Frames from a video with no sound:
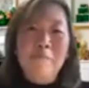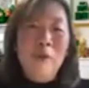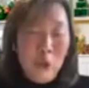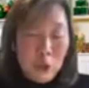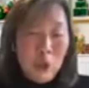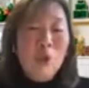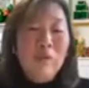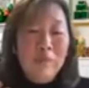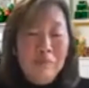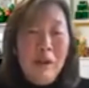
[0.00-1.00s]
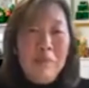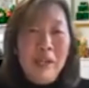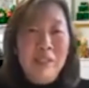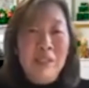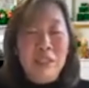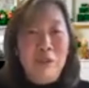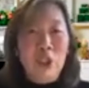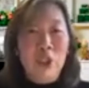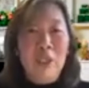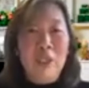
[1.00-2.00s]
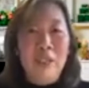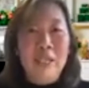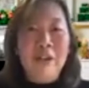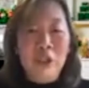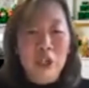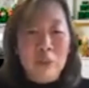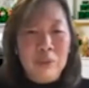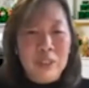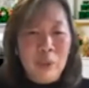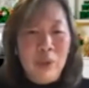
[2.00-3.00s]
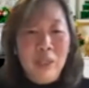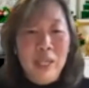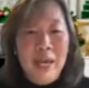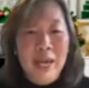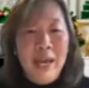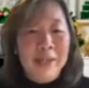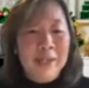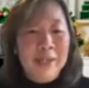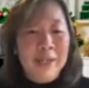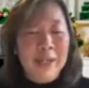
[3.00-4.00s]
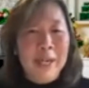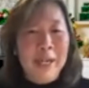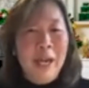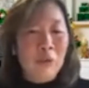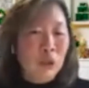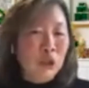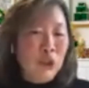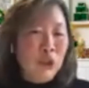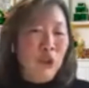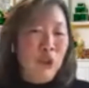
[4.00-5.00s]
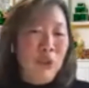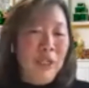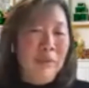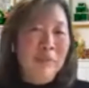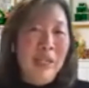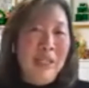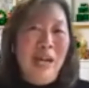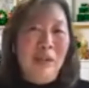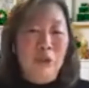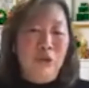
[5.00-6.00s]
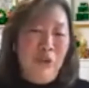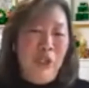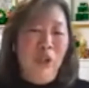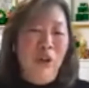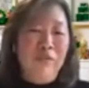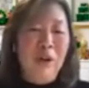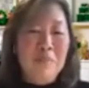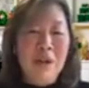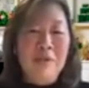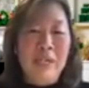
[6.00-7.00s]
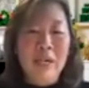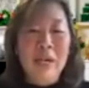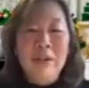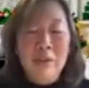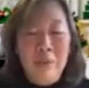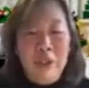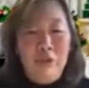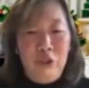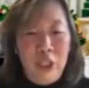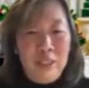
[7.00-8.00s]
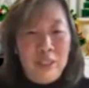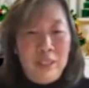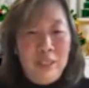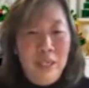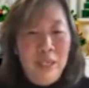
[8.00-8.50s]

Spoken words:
Also, Mary Magdalene is featured in the other Gospels as well. And then I will also show you the art portrayal of Mary, the mother of Jesus.